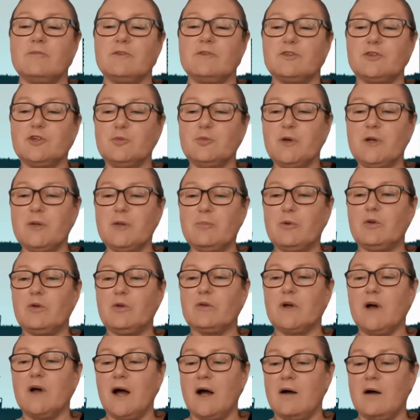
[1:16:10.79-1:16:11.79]
Um, two
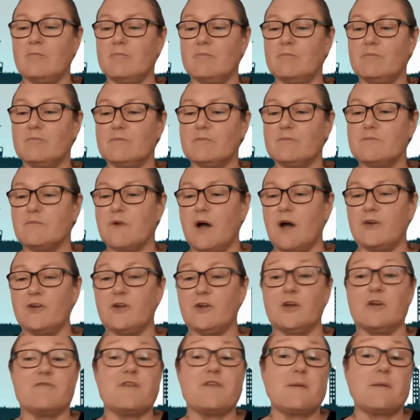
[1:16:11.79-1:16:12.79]
people um,
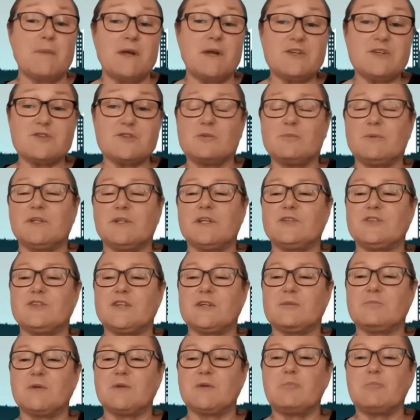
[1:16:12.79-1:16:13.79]
I don't know if they meant to,
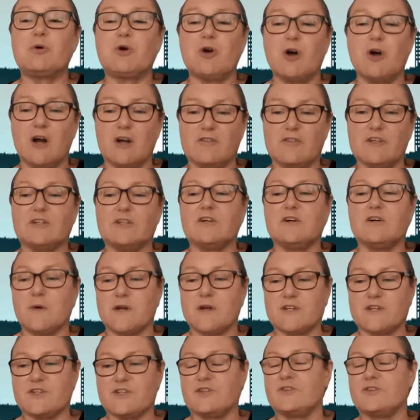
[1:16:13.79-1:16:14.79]
but they sent me
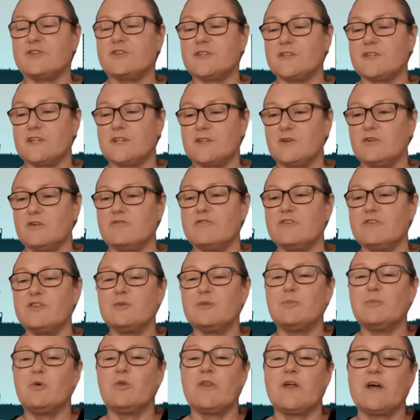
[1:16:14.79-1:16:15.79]
private questions, so they're
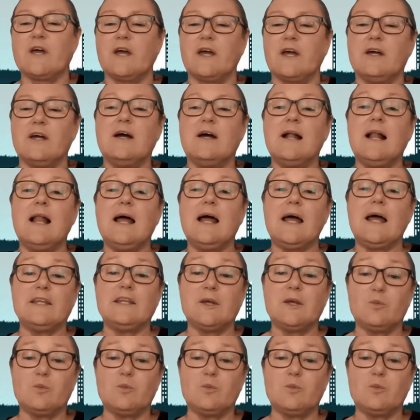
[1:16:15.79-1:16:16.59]
not visible there.